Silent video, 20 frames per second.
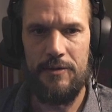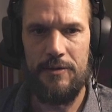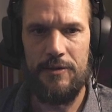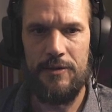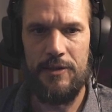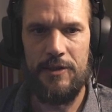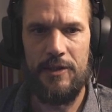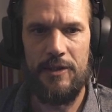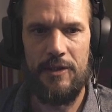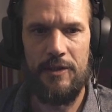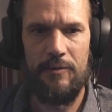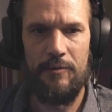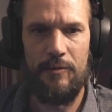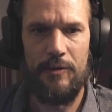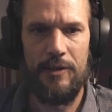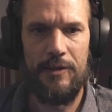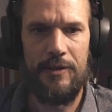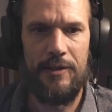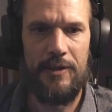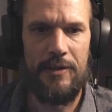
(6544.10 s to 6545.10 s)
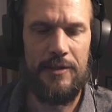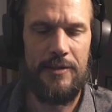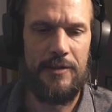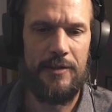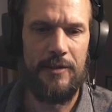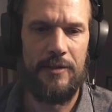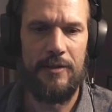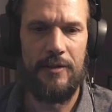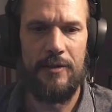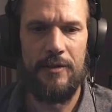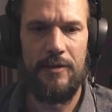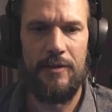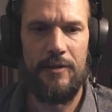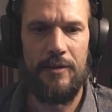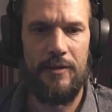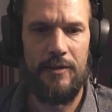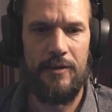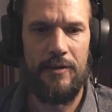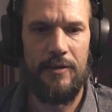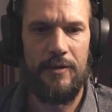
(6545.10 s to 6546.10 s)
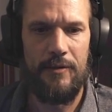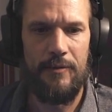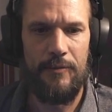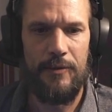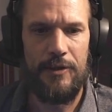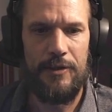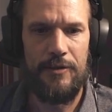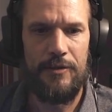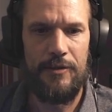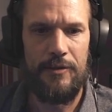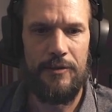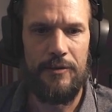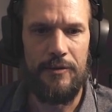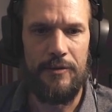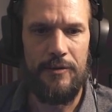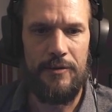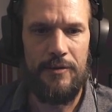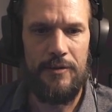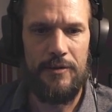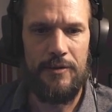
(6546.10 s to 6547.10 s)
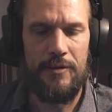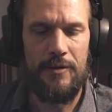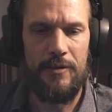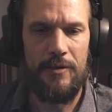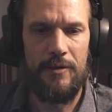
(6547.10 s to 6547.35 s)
see what this returns.